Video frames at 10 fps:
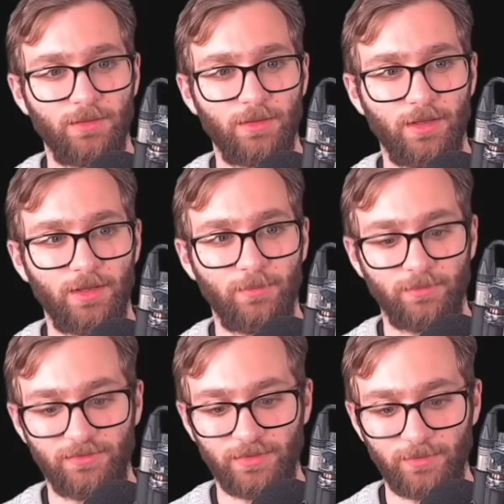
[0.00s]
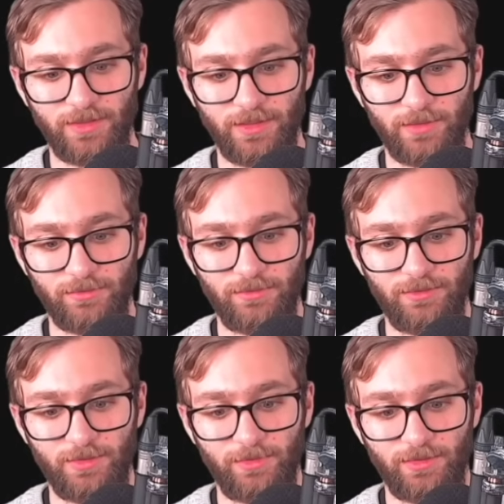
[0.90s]
Something else you
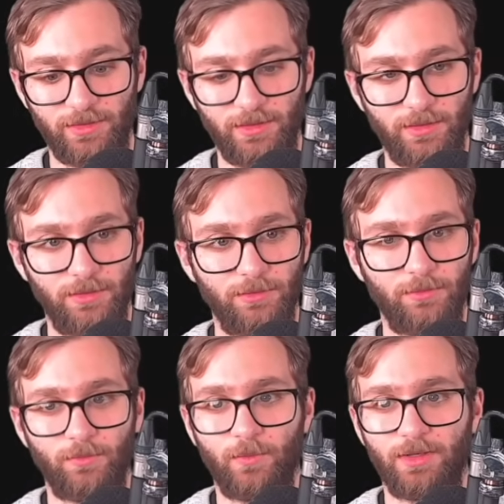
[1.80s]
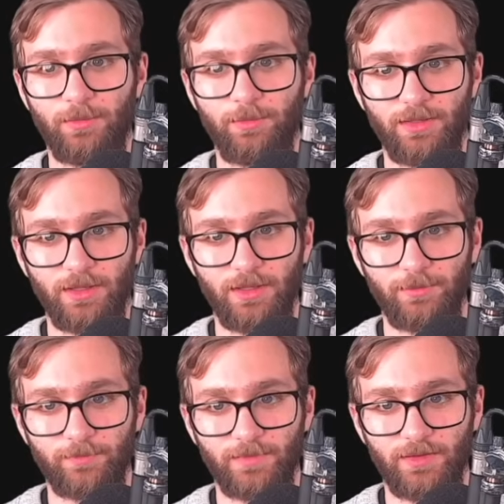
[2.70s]
typically want to plot
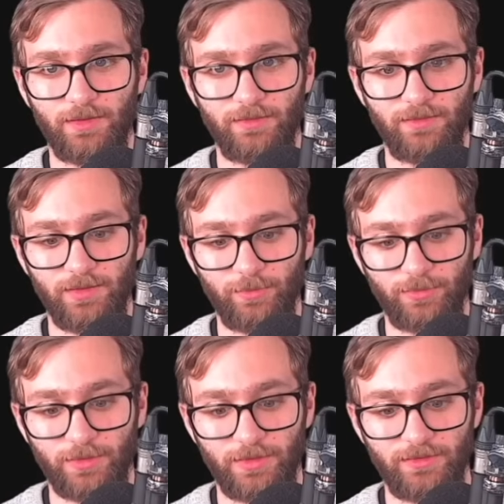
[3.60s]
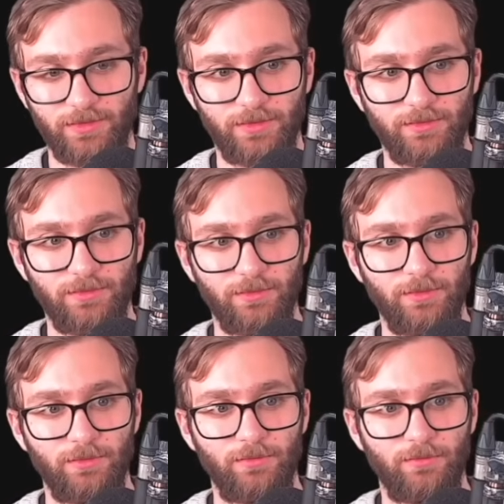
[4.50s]
is the process
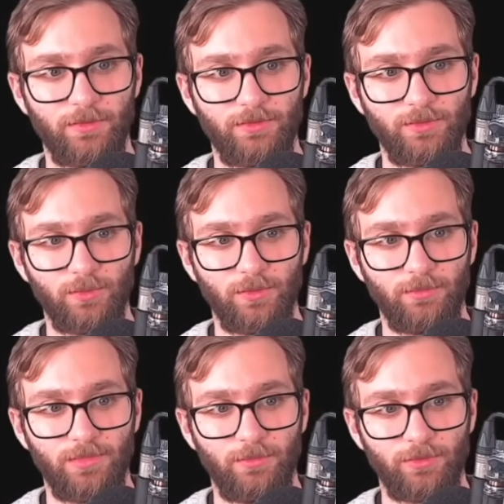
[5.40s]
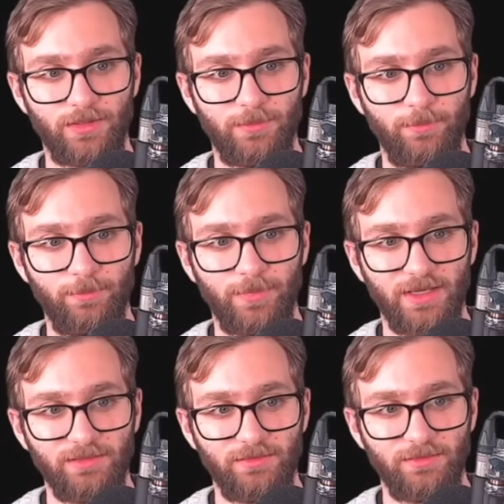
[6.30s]
virtual memory
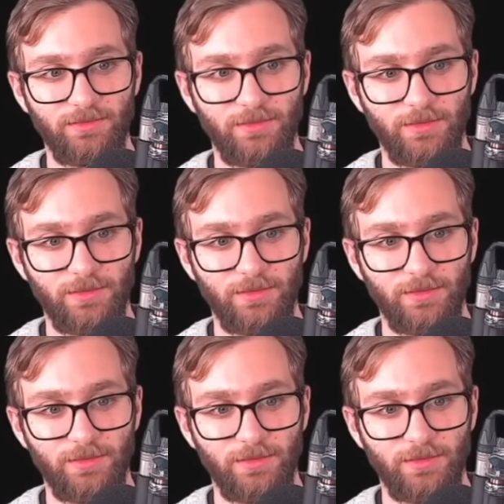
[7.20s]
bytes.